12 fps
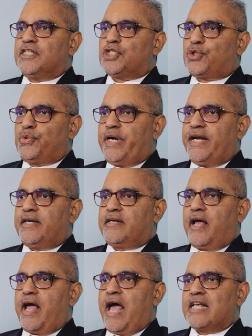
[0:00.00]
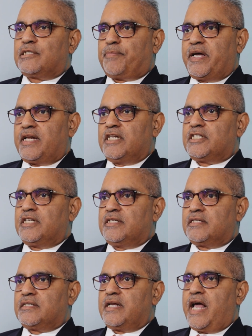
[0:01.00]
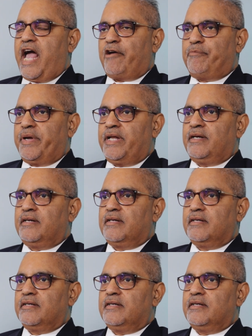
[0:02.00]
student aspirations have been